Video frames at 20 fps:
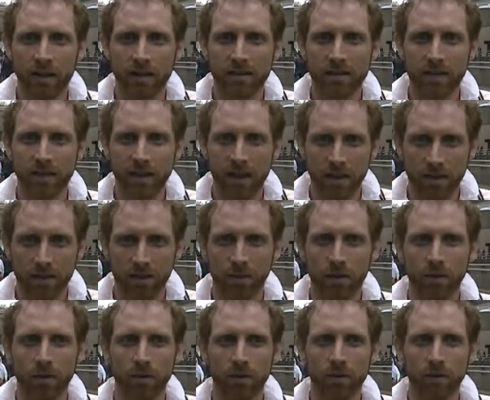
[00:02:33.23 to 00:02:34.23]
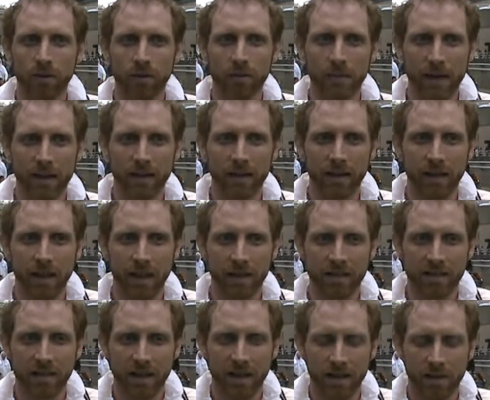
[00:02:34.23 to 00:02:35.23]
to get through, mainly at
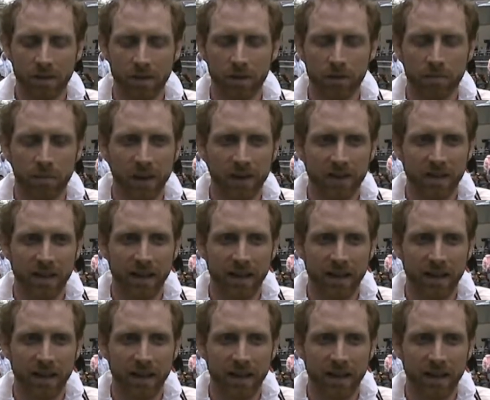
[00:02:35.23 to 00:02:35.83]
those points.